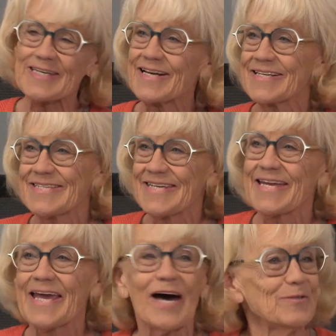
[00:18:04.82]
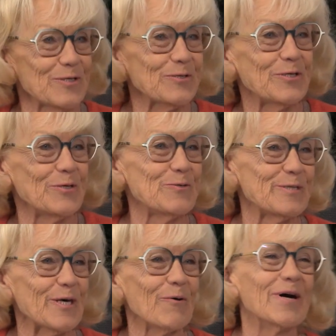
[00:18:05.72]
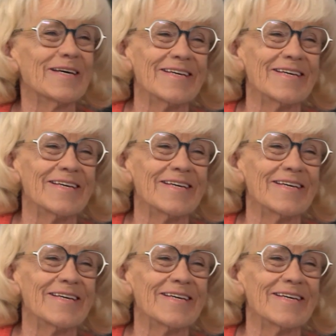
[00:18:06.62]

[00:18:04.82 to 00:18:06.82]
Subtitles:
sit on city council too, so